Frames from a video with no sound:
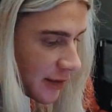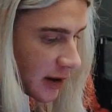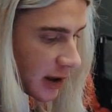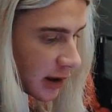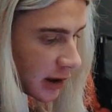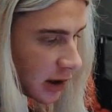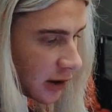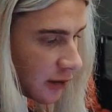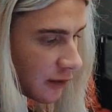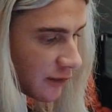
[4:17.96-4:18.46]

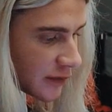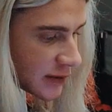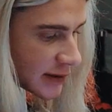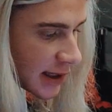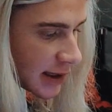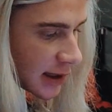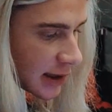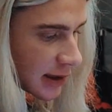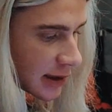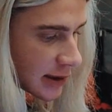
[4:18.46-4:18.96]
Thank you for
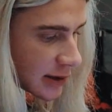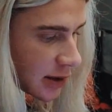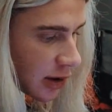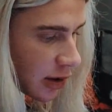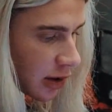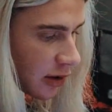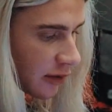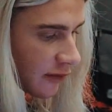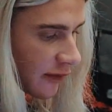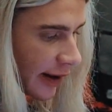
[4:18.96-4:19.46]
sending this
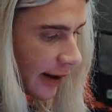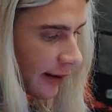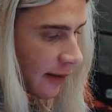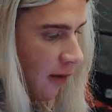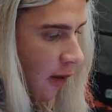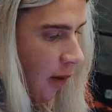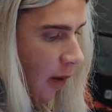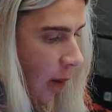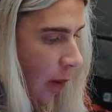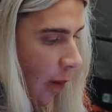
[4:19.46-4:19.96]
over.
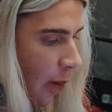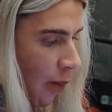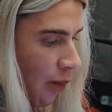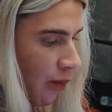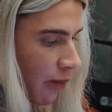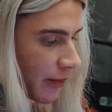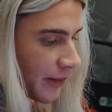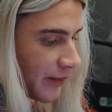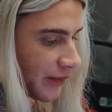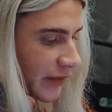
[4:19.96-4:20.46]

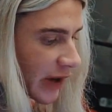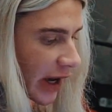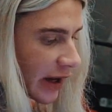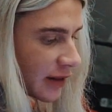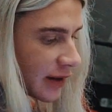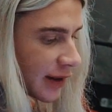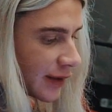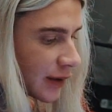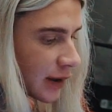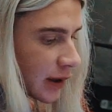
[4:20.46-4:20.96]
I
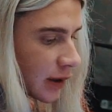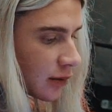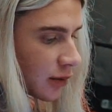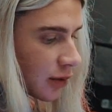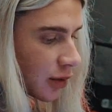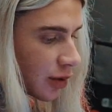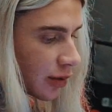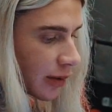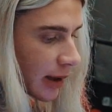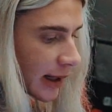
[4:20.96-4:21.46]
think that you
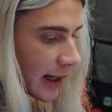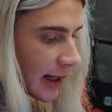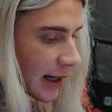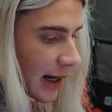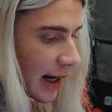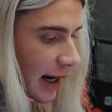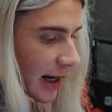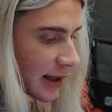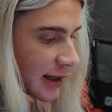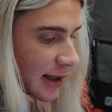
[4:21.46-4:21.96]
look great.
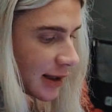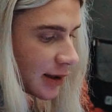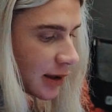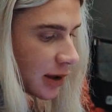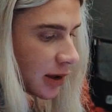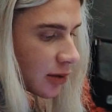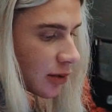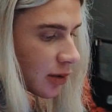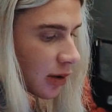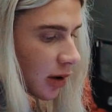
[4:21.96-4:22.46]
I think
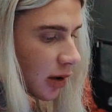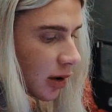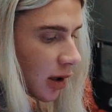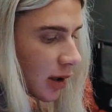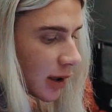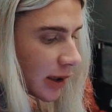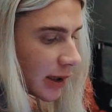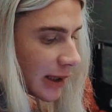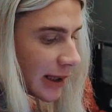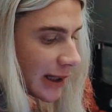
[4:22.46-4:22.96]
that you look a
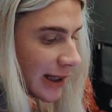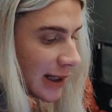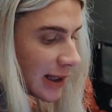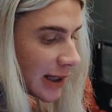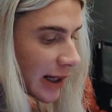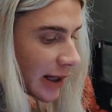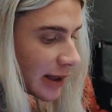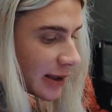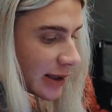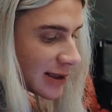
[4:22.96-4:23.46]
lot
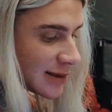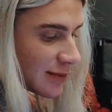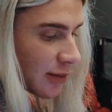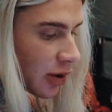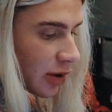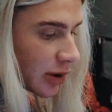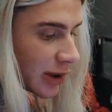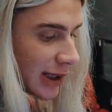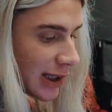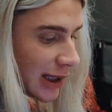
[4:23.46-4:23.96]
leaner this
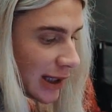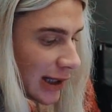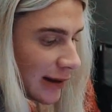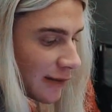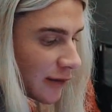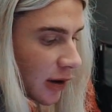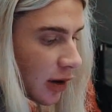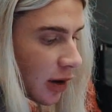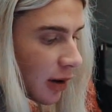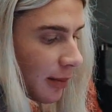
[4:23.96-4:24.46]
morning
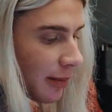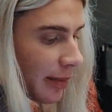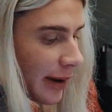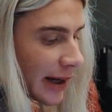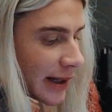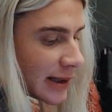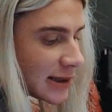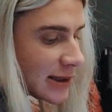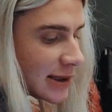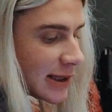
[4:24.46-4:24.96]
even
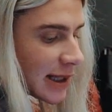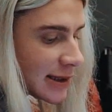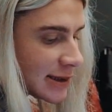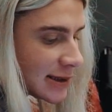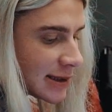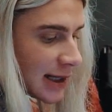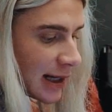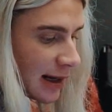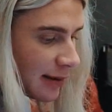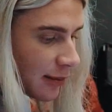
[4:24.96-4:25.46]
compared to
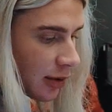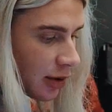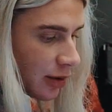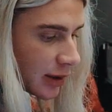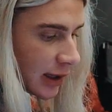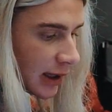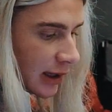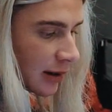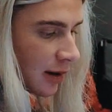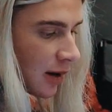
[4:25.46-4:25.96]
yesterday
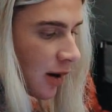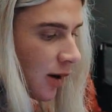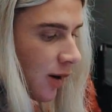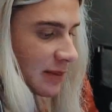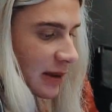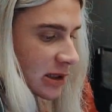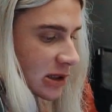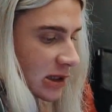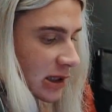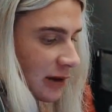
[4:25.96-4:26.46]
morning.
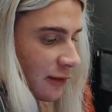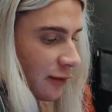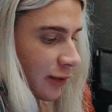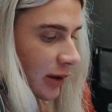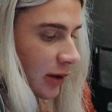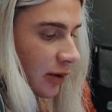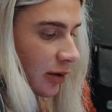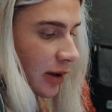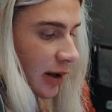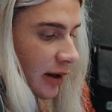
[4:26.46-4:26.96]
Especially if
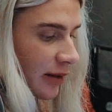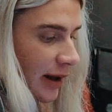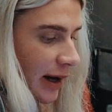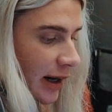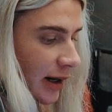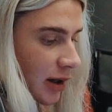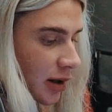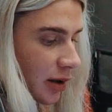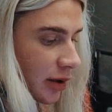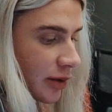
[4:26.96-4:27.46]
we look at
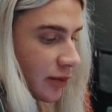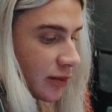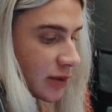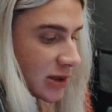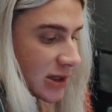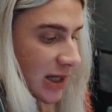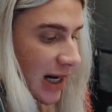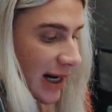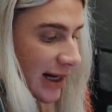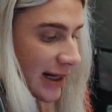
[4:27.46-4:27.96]
that glute
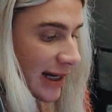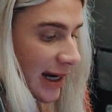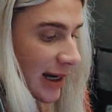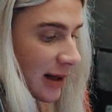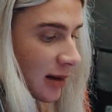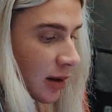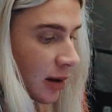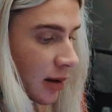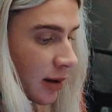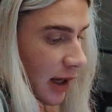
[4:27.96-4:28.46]

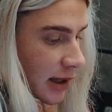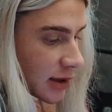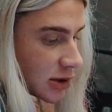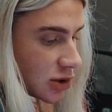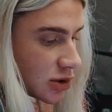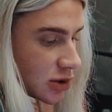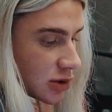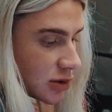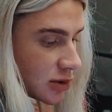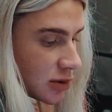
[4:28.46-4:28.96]
tie-in. That's
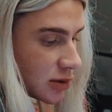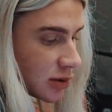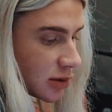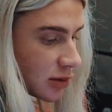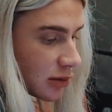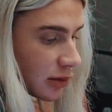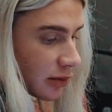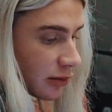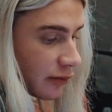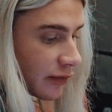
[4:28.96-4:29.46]
just
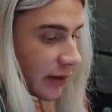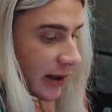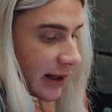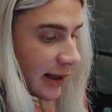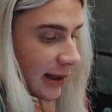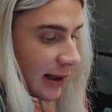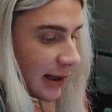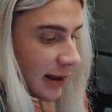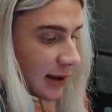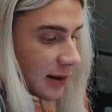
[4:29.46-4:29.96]

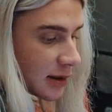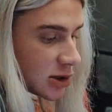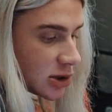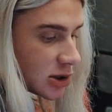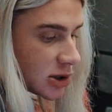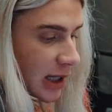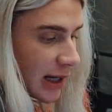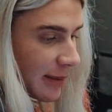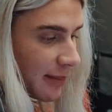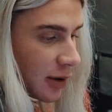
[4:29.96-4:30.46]
really
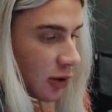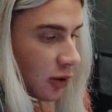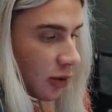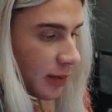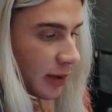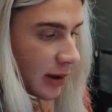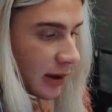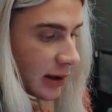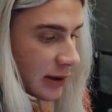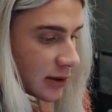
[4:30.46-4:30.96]
shaping
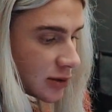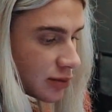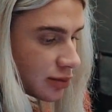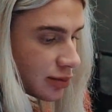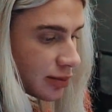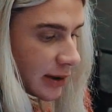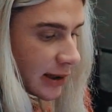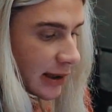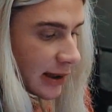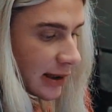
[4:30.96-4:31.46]
up and is
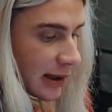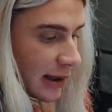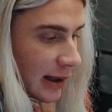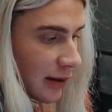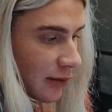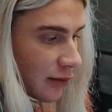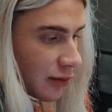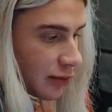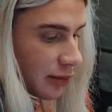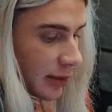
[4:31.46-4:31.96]

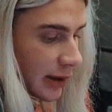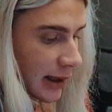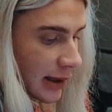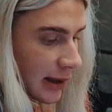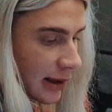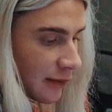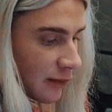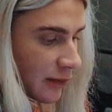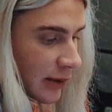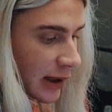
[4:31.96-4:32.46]
really,
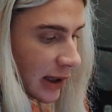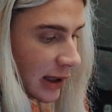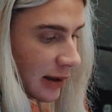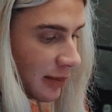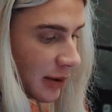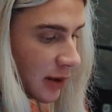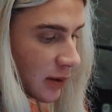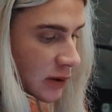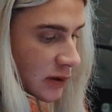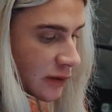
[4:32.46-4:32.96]
really, really
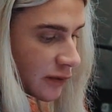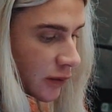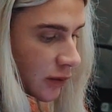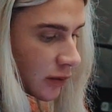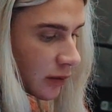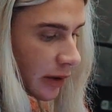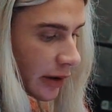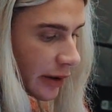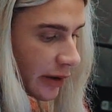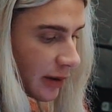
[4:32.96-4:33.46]

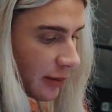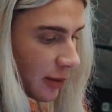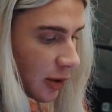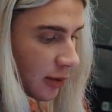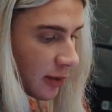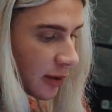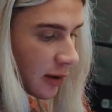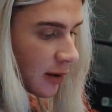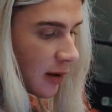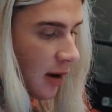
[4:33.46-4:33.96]
beautiful at the
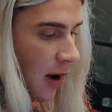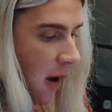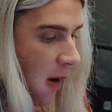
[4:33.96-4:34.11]
moment.